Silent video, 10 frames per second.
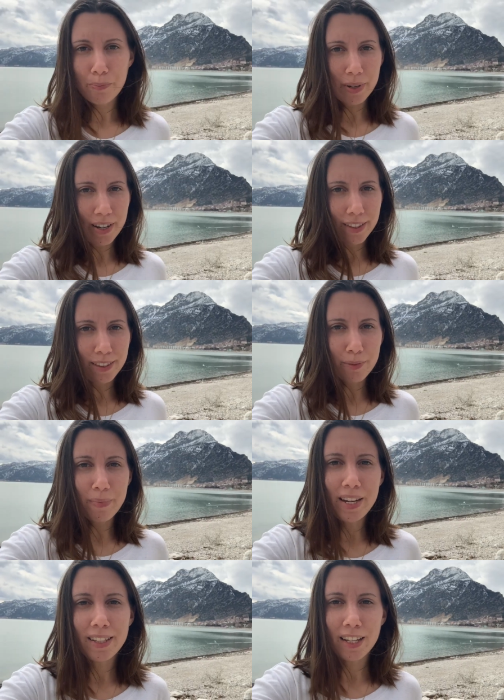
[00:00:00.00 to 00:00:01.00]
But the
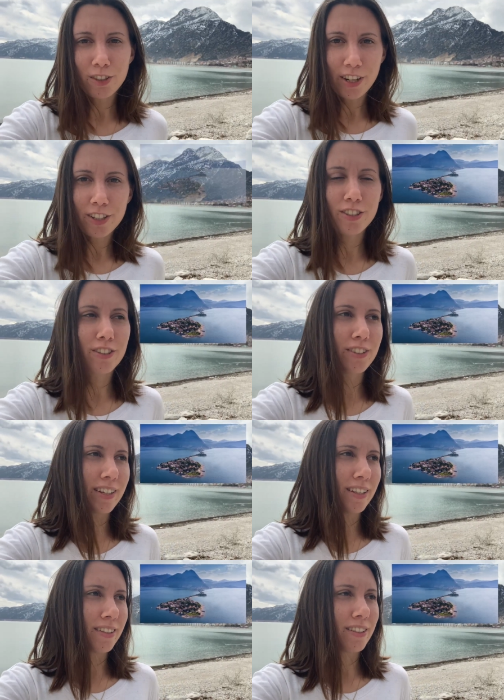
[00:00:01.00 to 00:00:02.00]
main attraction
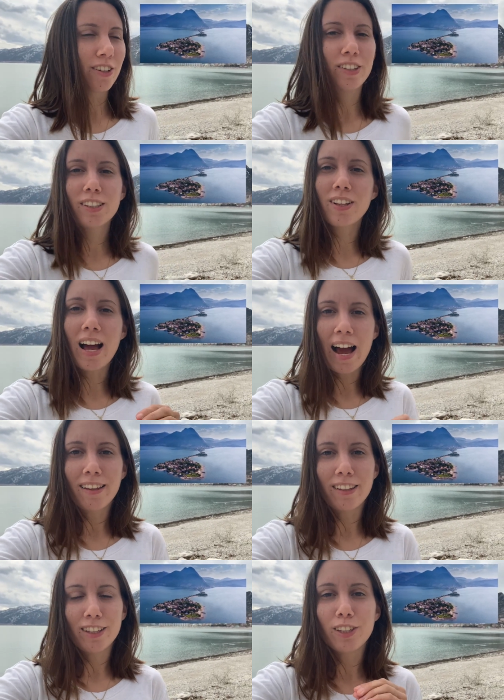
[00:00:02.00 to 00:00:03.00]
is the little
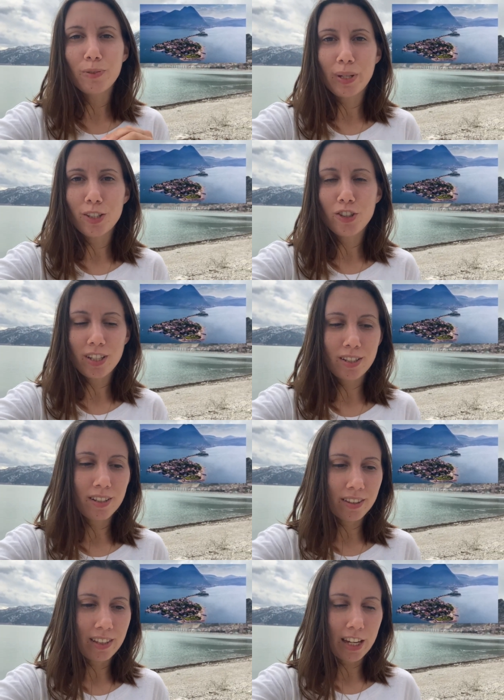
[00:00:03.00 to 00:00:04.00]
island which is
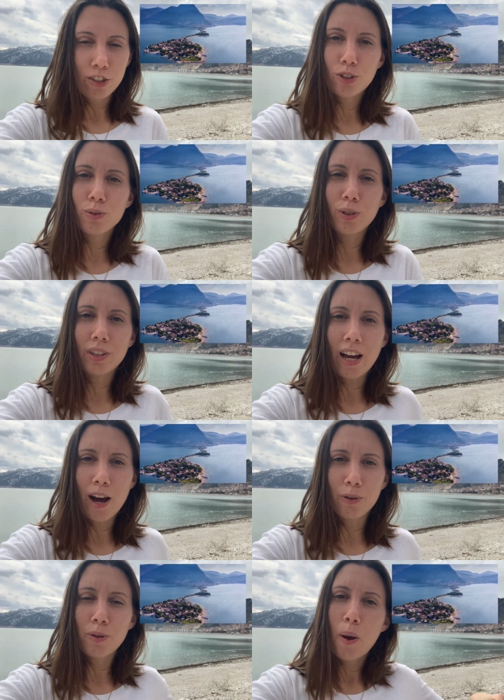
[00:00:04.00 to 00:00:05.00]
attached to the
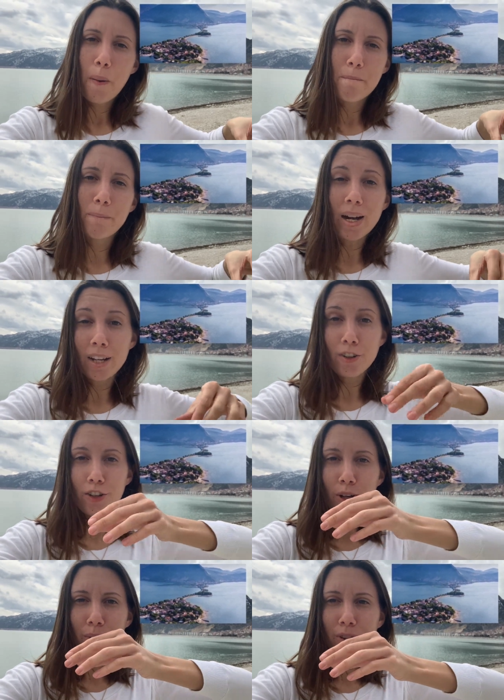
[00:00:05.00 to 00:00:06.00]
town by a road.